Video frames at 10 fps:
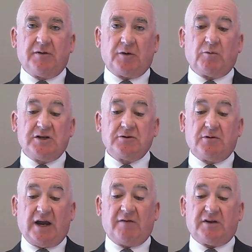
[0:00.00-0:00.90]
that we
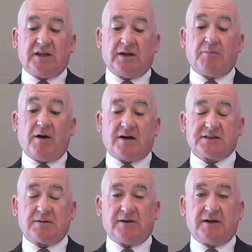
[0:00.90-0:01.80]
do everything
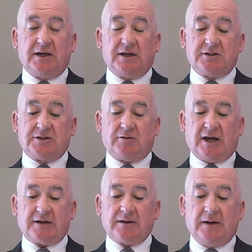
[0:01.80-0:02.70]
possible to do that.